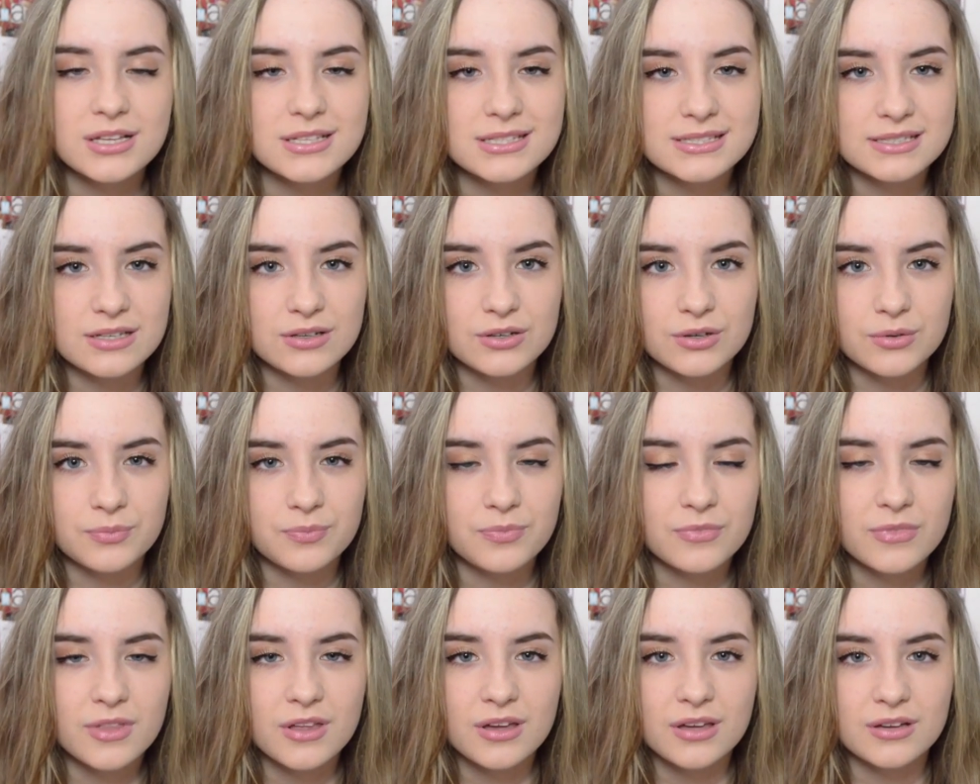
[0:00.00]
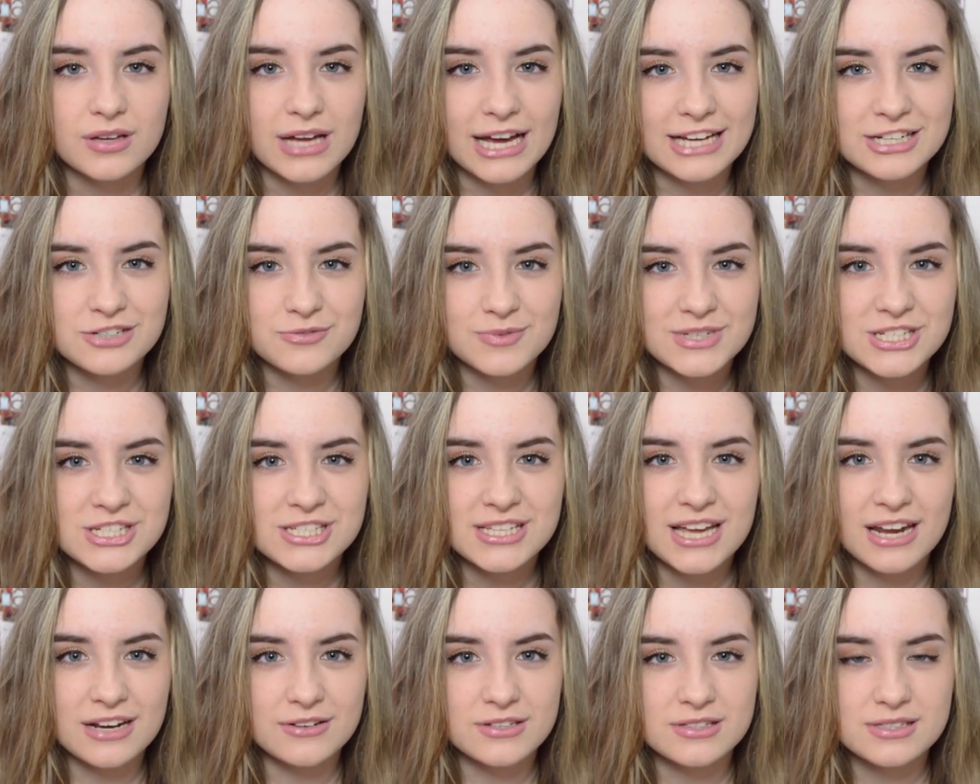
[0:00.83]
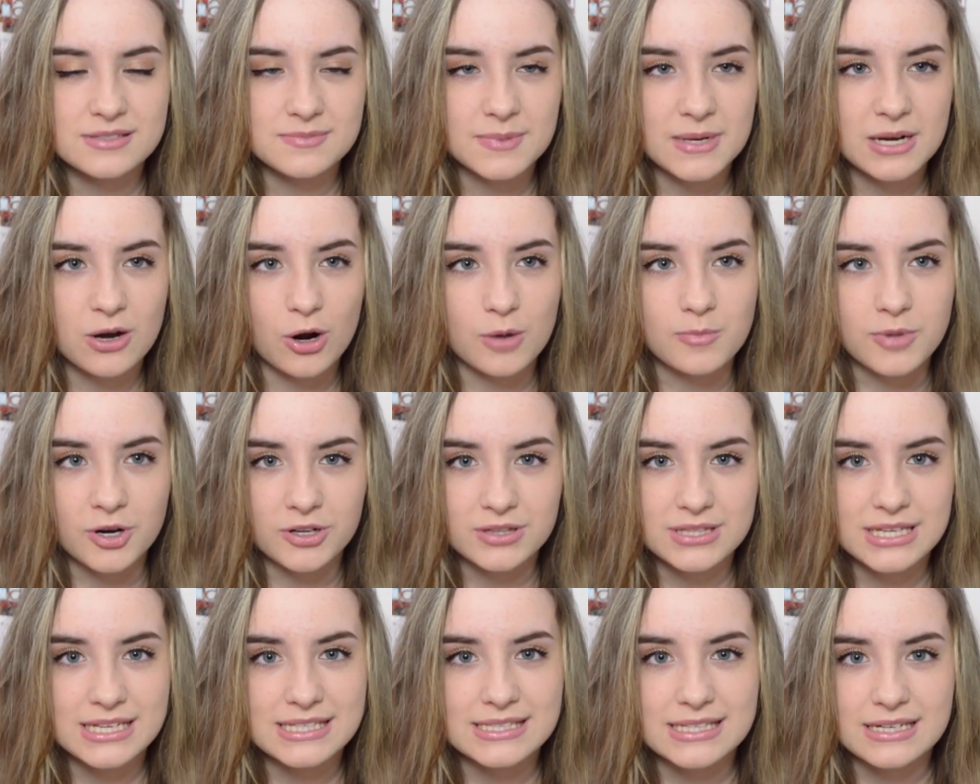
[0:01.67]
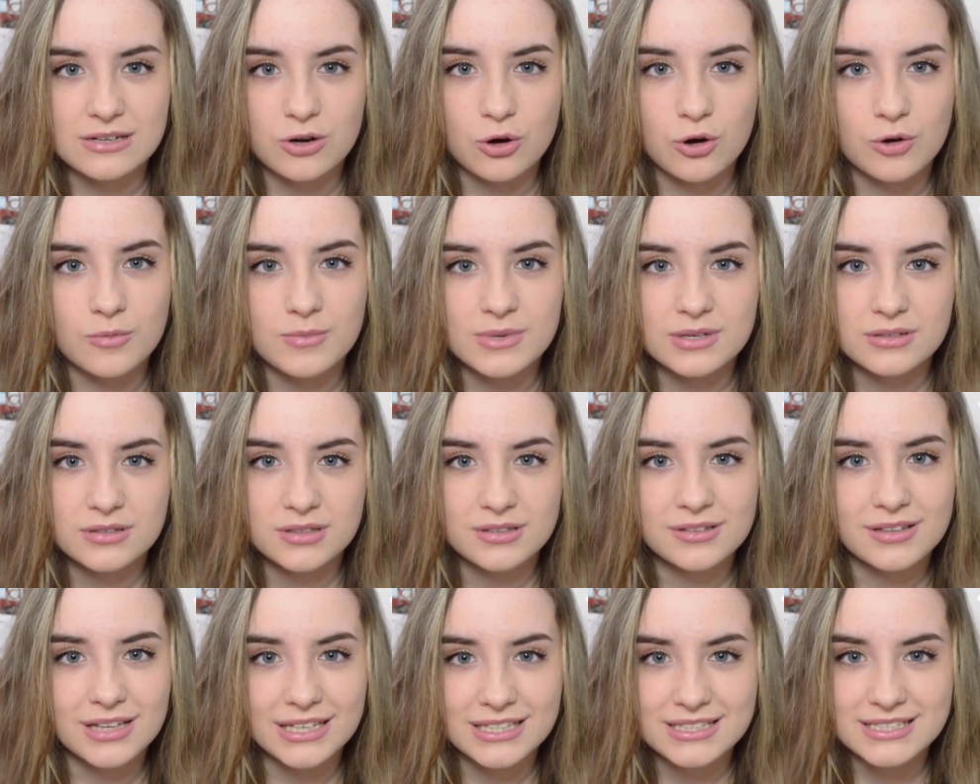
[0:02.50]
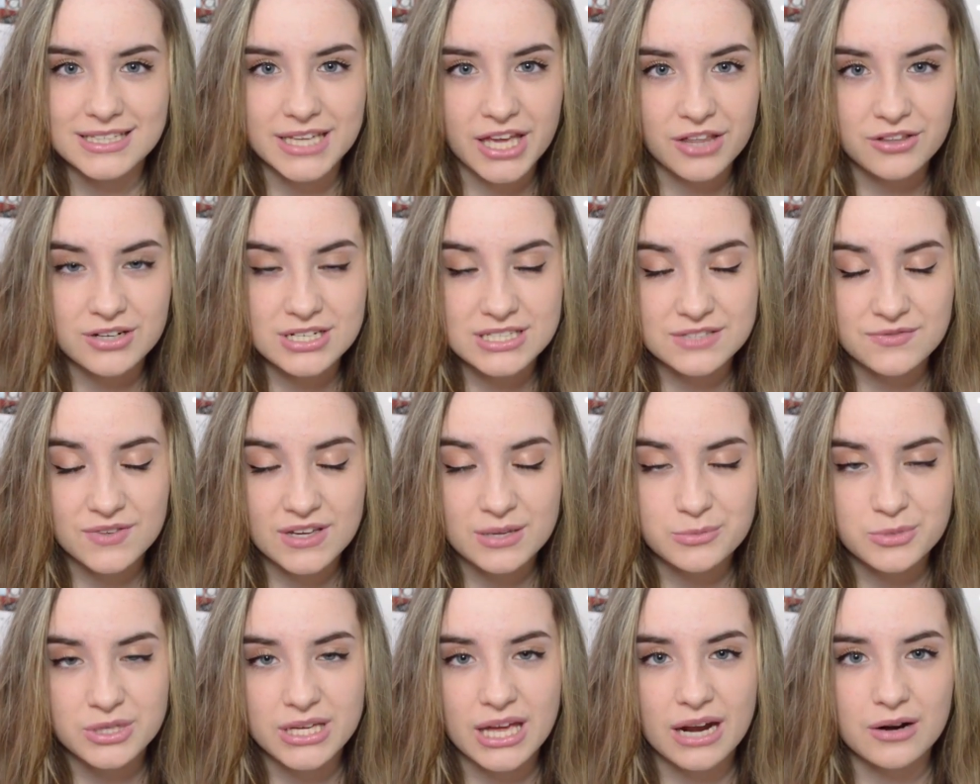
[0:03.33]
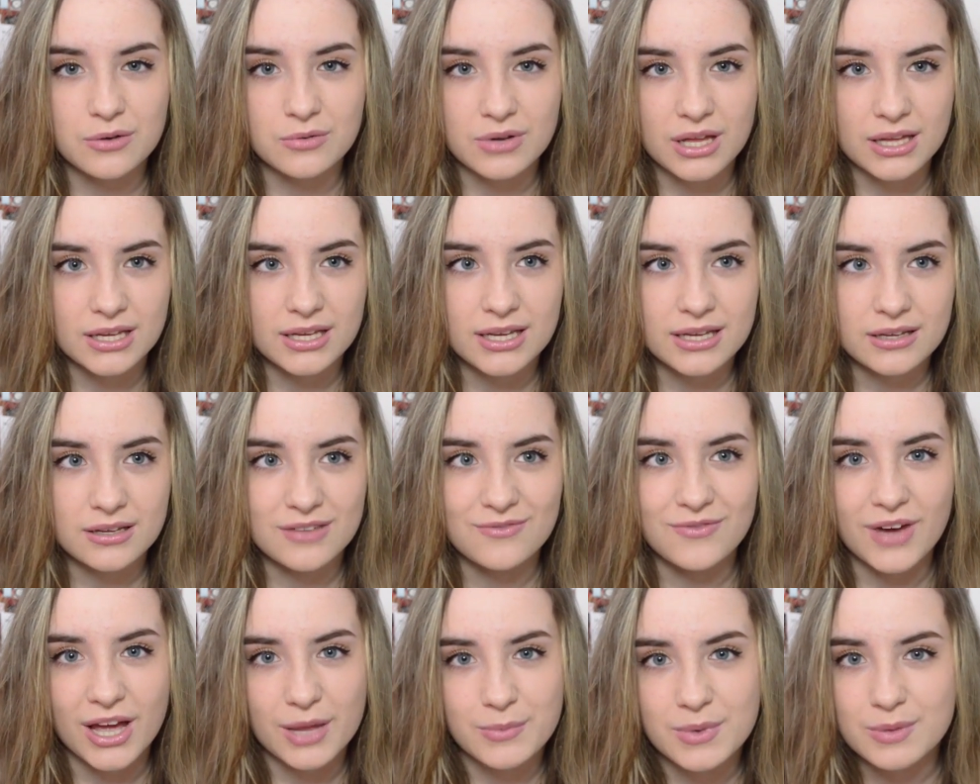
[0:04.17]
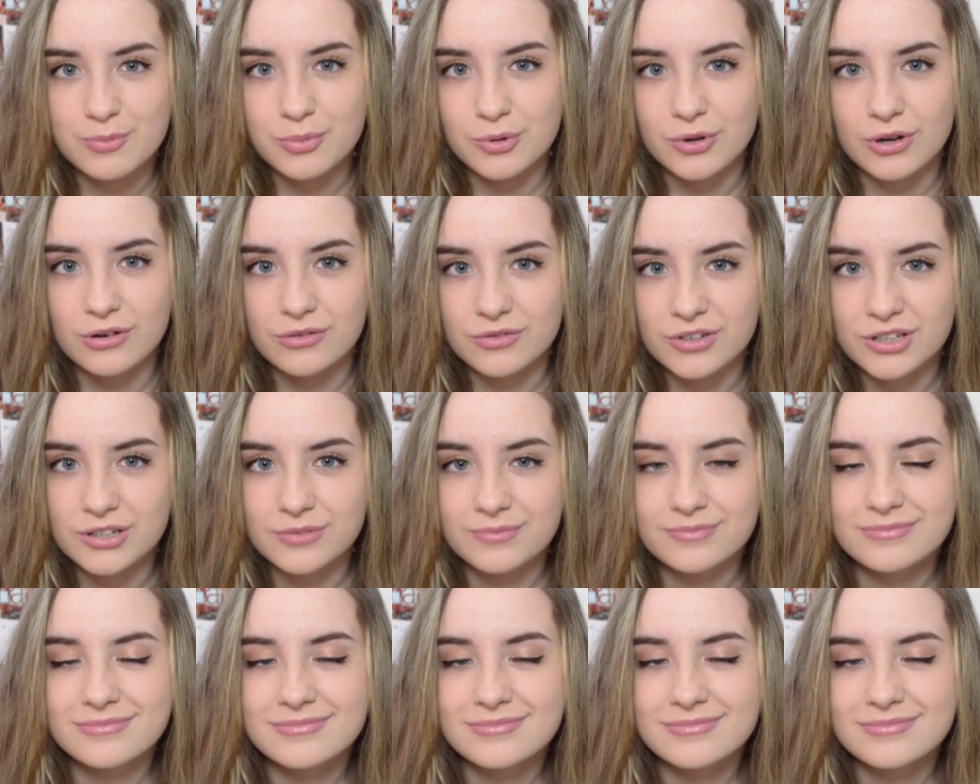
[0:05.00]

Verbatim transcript: So I, we just kind of spend our birthdays at home like together as a family. I don't like invite people over.